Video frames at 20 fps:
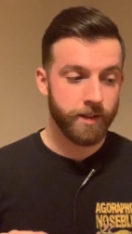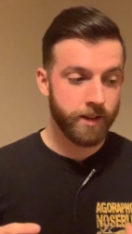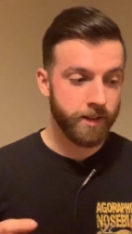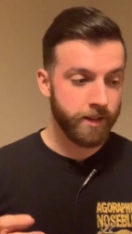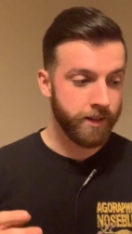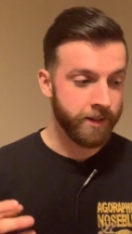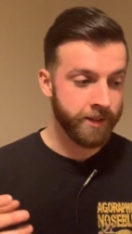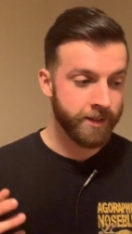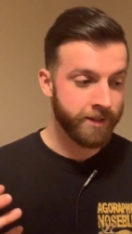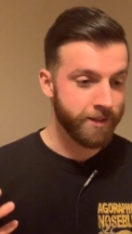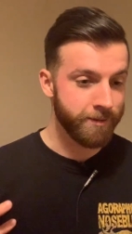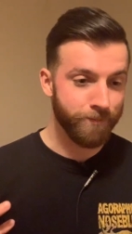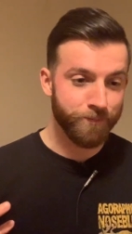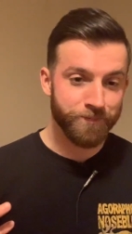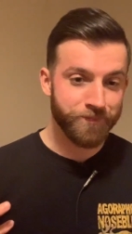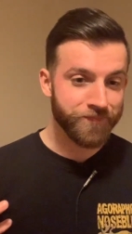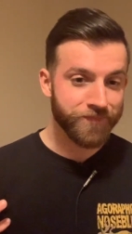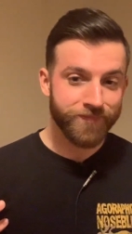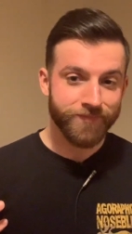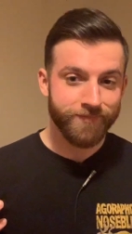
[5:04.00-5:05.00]
and
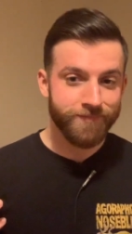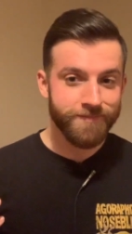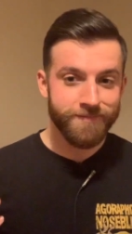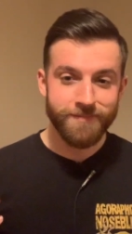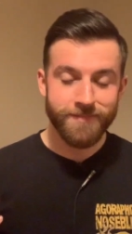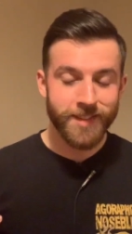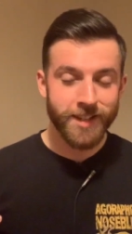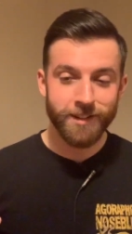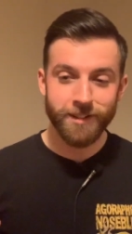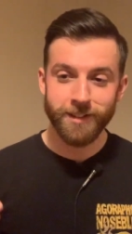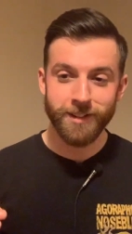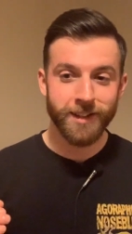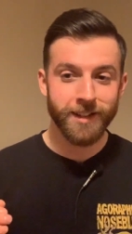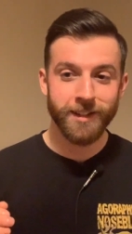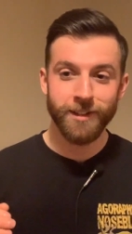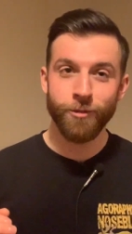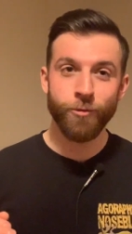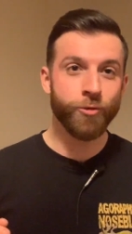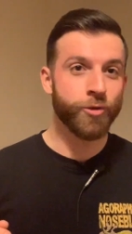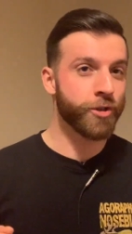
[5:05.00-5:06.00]

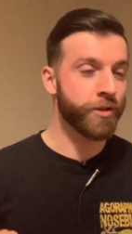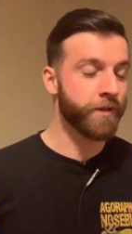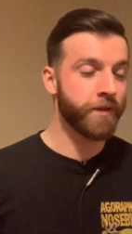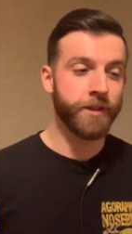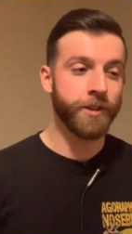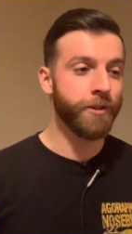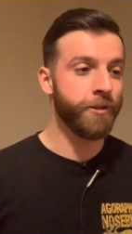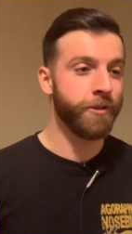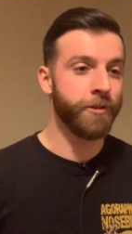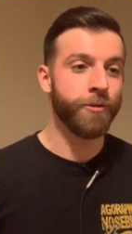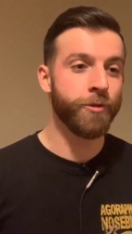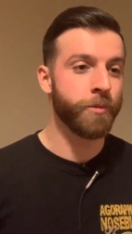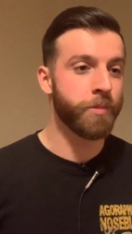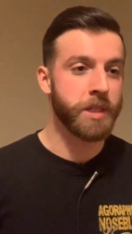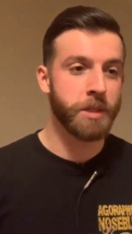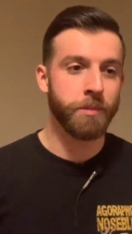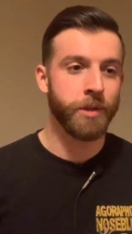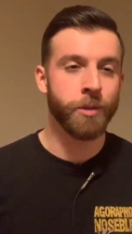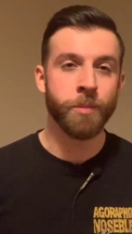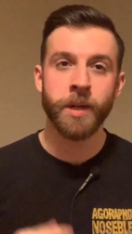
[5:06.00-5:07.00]
you just you,
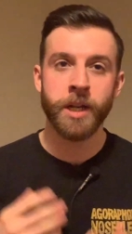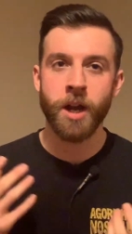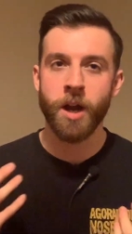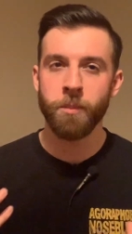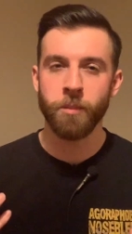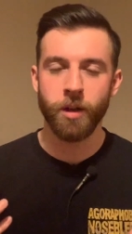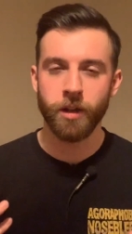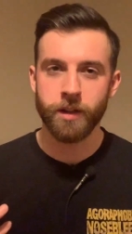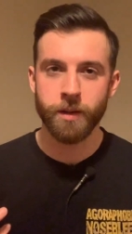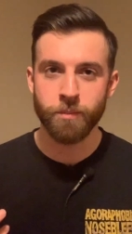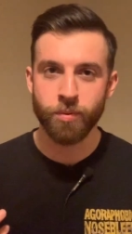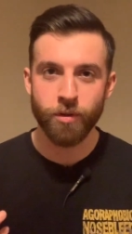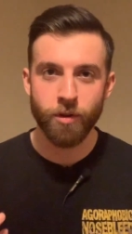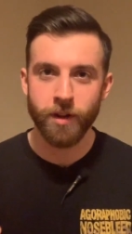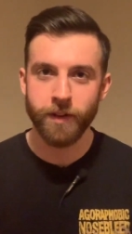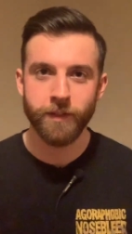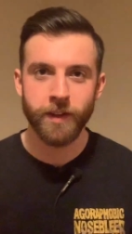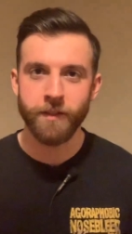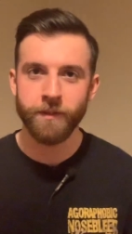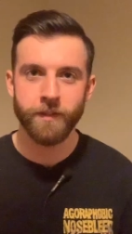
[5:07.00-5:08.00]
you become like a
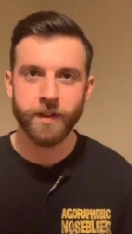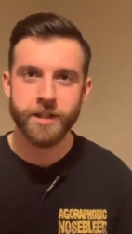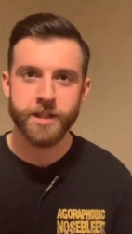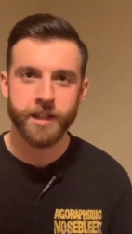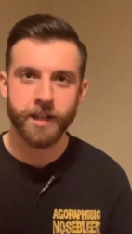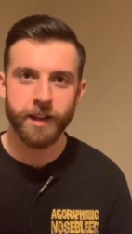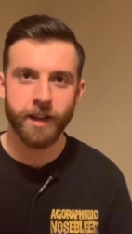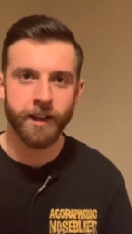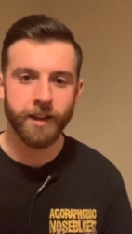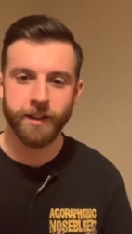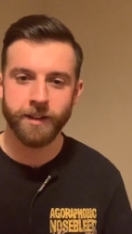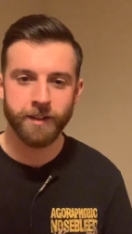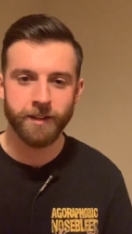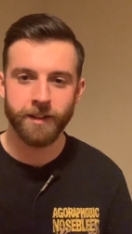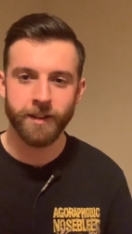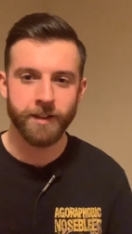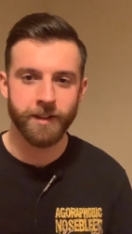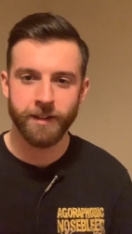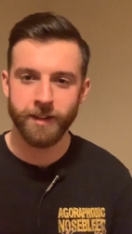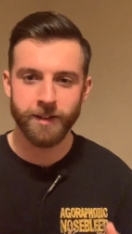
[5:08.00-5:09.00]
private investigator
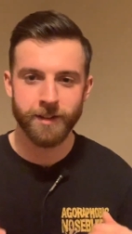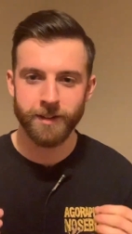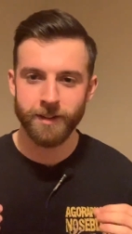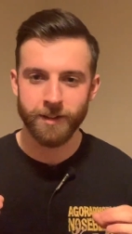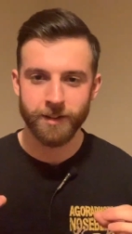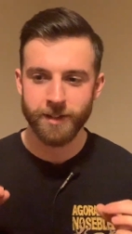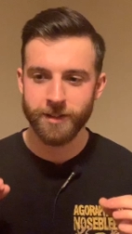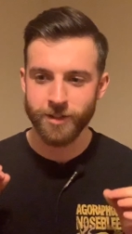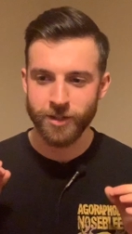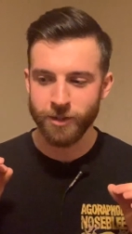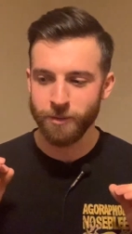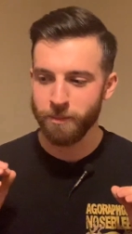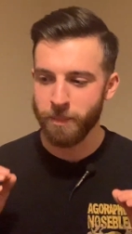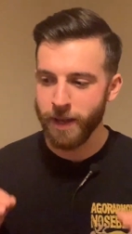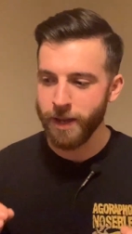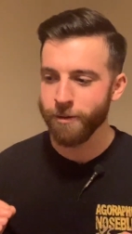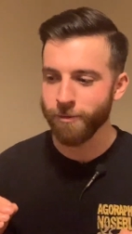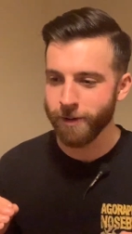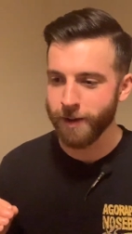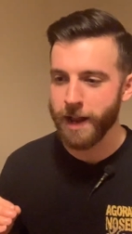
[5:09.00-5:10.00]
and a, a, a
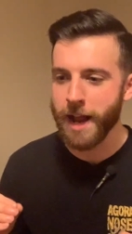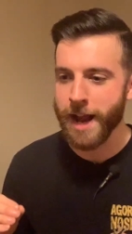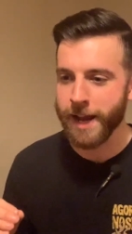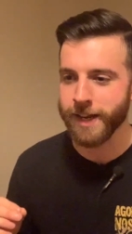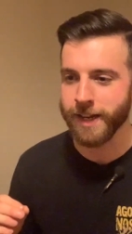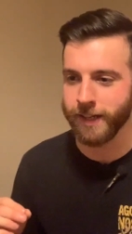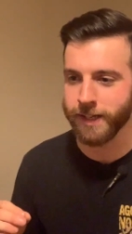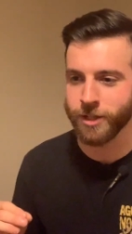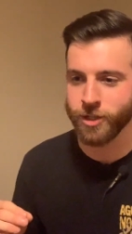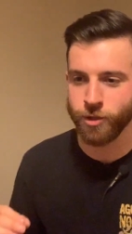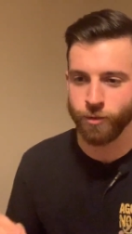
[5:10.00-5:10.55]
superior analyst.